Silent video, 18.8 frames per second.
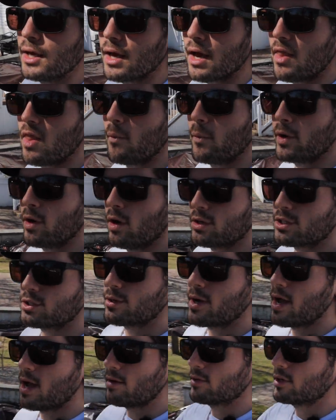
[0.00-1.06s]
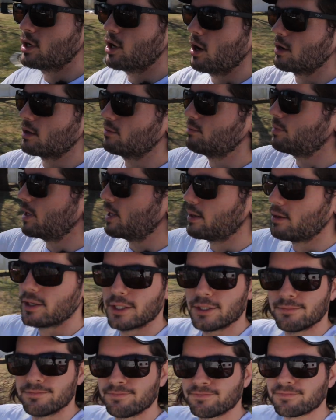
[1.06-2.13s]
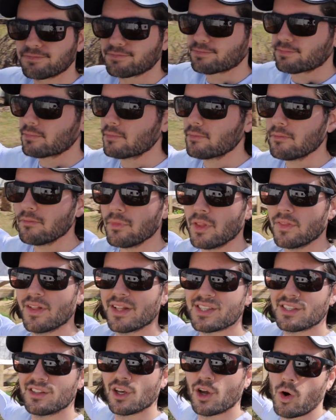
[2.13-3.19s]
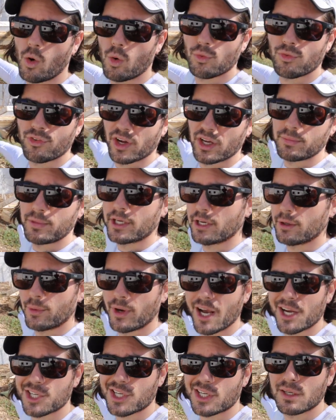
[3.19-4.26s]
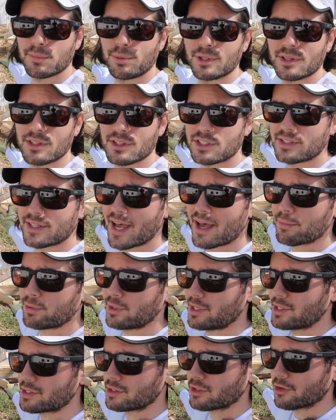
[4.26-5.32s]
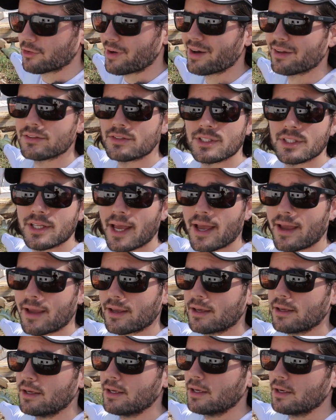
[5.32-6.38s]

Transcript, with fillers: And then we also have a garden bed that's in the cold frame here. We're actually gonna put the snap peas in the ground today.